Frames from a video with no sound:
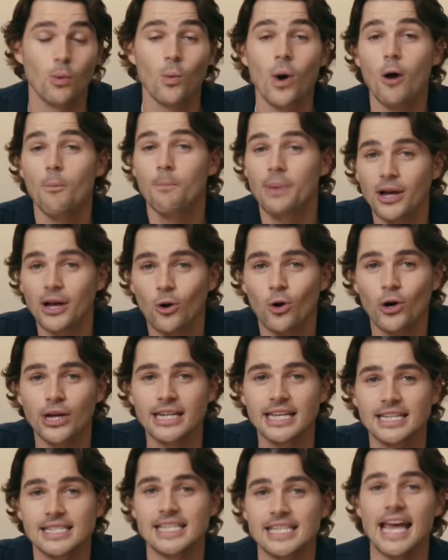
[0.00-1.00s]
while
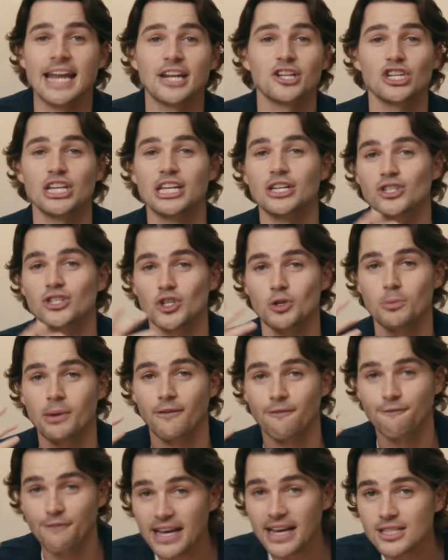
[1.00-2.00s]
Bitcoin is the
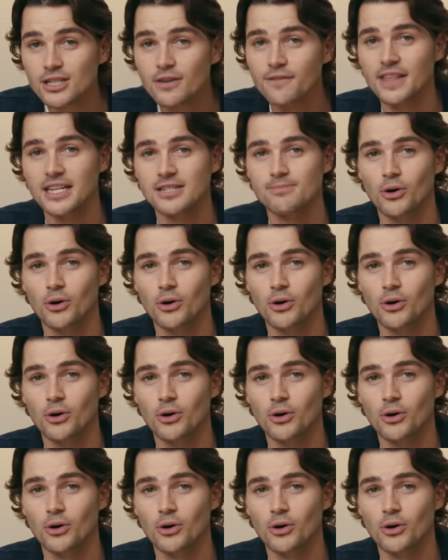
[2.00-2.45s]
energy-consuming face of this